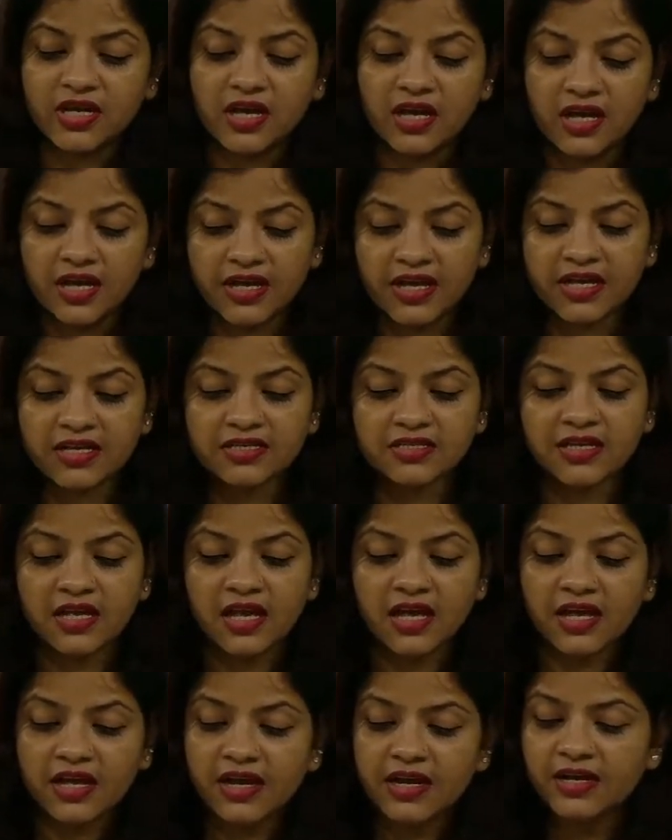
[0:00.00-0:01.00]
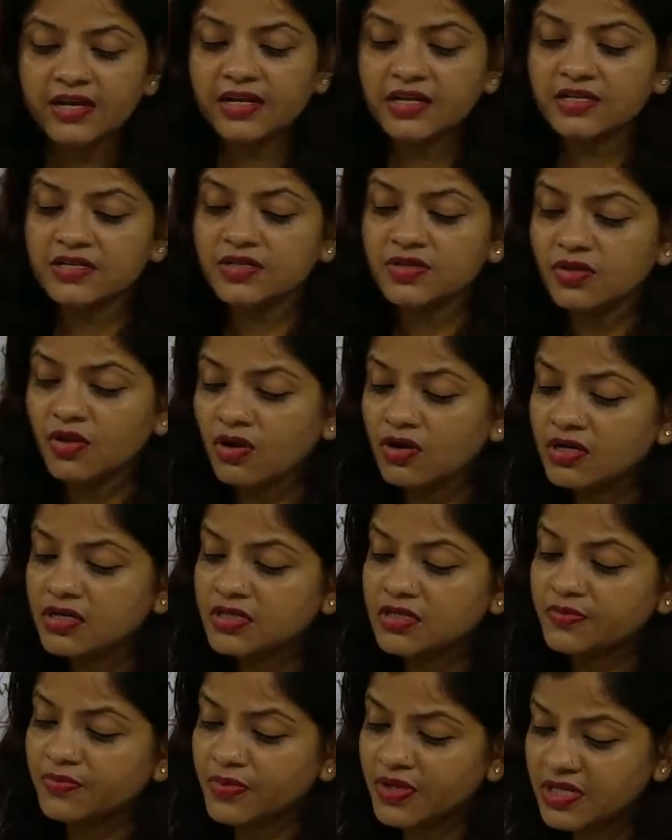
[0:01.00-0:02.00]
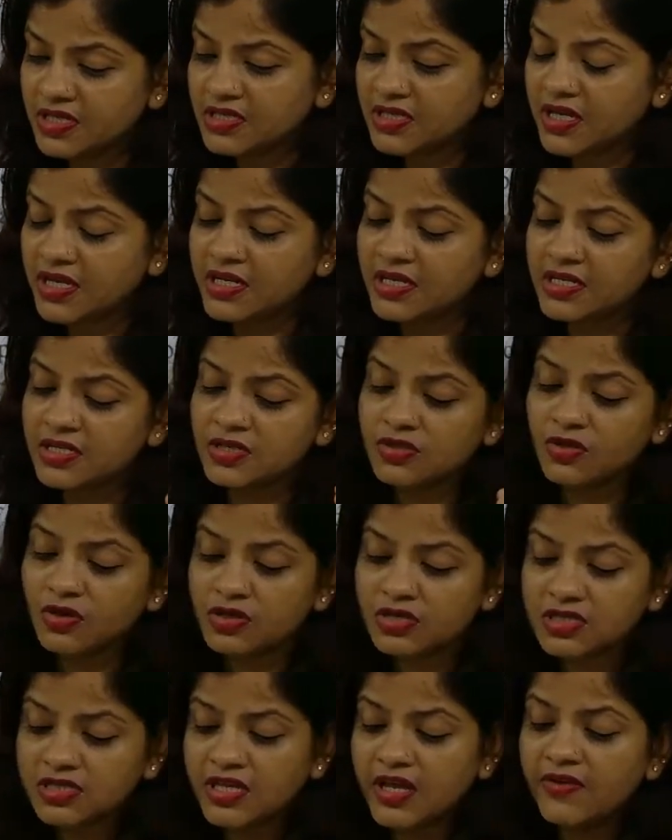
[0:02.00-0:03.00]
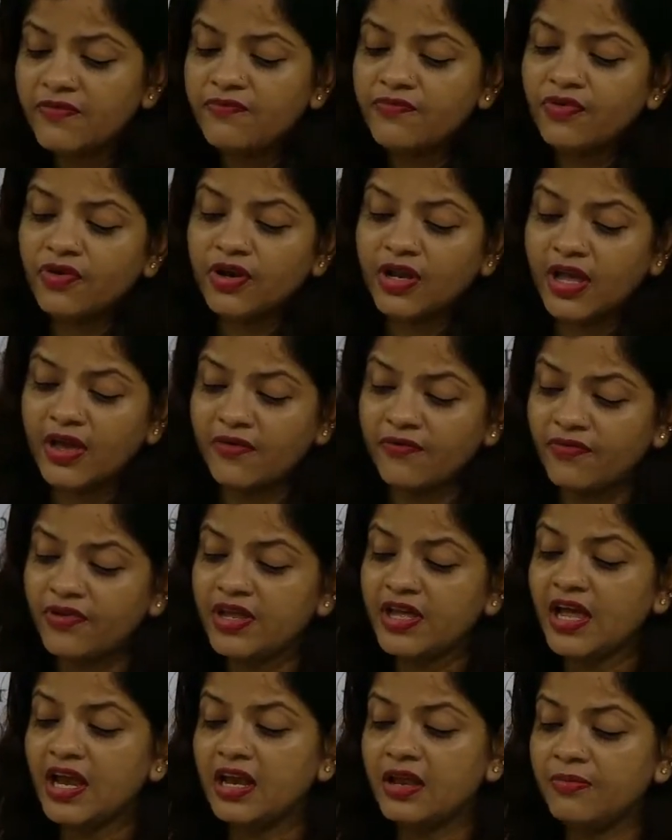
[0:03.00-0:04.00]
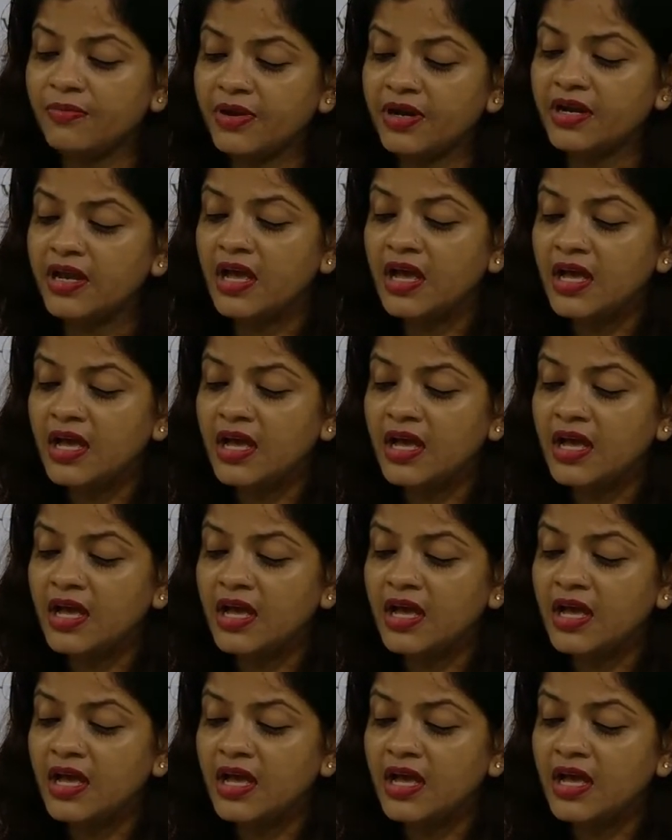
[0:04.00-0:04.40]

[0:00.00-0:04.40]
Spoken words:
Yes, it does not, it is not same for every element.